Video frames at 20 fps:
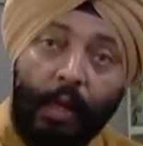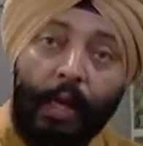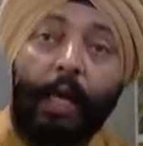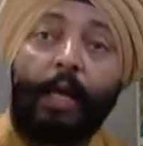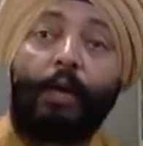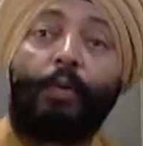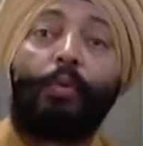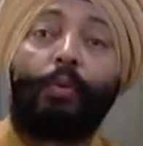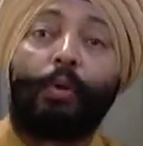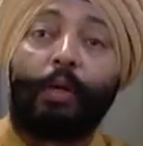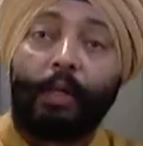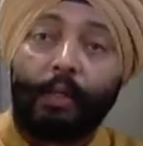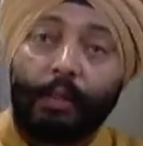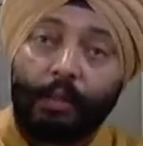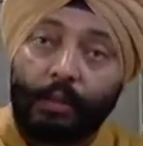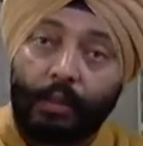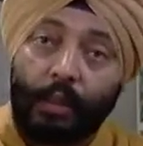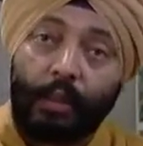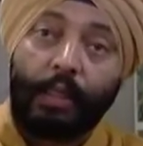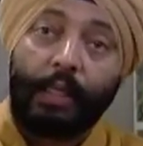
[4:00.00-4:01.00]
and cooking,
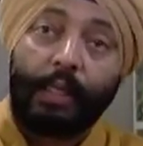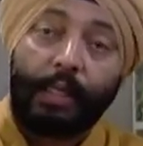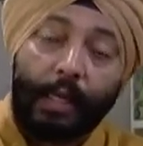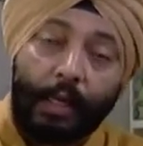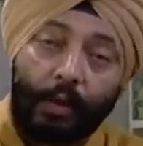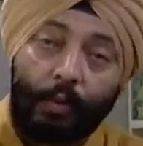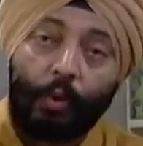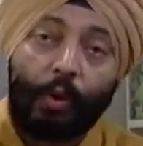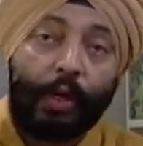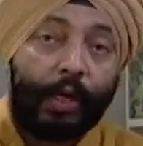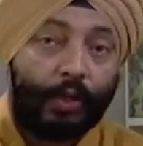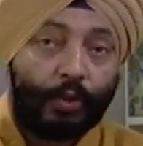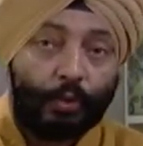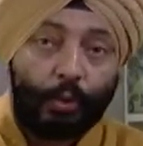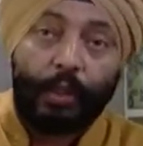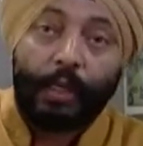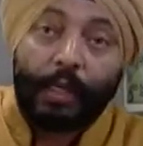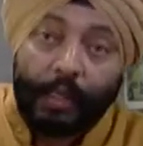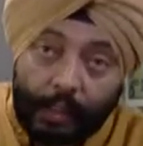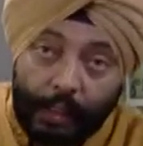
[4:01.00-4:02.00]
stirring and cooking so
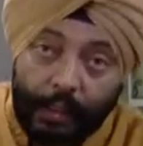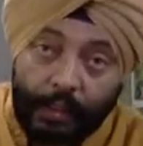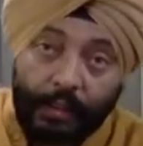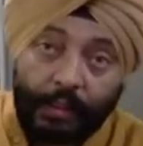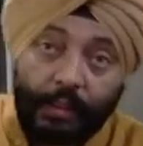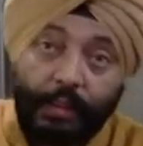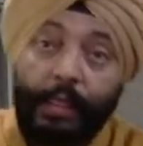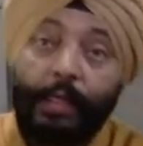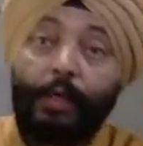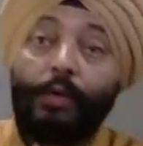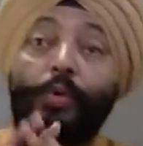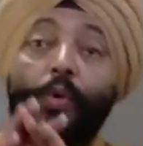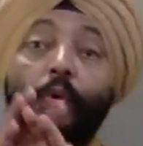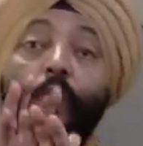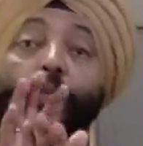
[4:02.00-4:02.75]
that it doesn't stick. No